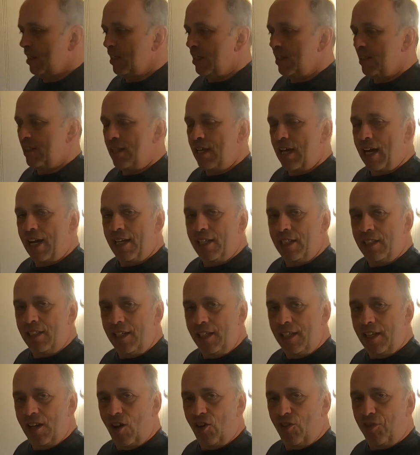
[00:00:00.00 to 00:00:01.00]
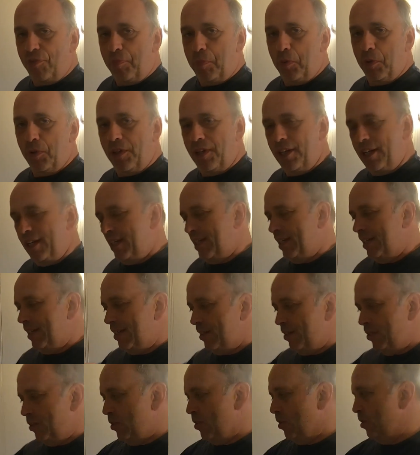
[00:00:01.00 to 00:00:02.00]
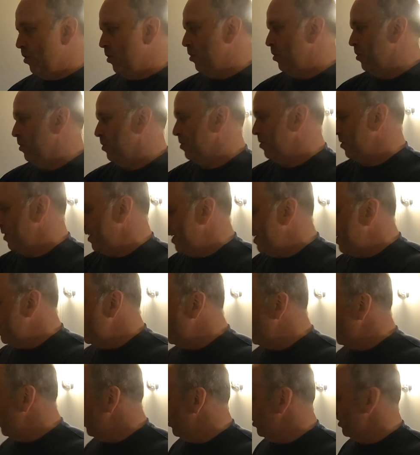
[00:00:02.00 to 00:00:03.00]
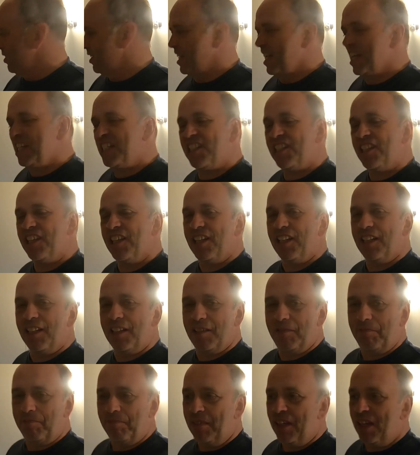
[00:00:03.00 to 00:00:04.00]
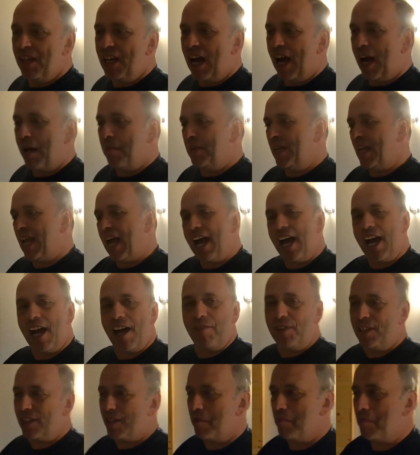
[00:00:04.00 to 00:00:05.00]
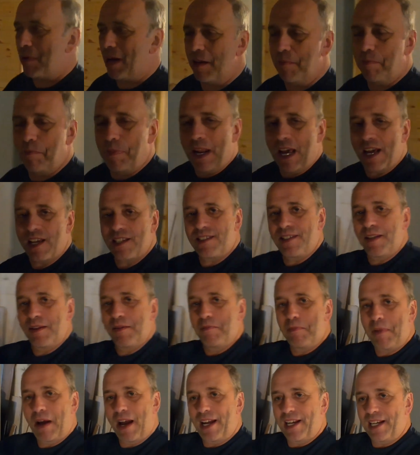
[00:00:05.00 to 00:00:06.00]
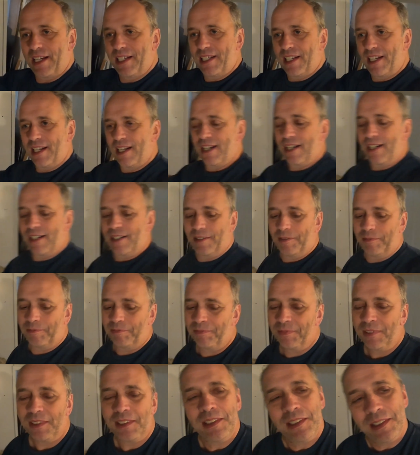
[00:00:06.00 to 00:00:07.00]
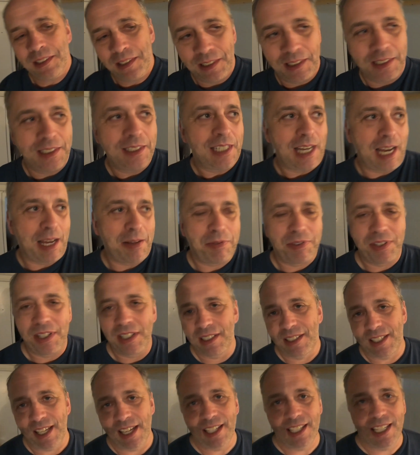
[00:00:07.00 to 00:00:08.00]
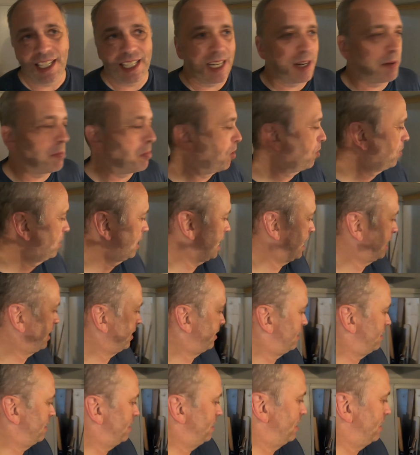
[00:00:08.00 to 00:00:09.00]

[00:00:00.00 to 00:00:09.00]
the idea of putting, you know, hinges is still, I mean, I have it in my plastic bag in there. I'm still thinking about that.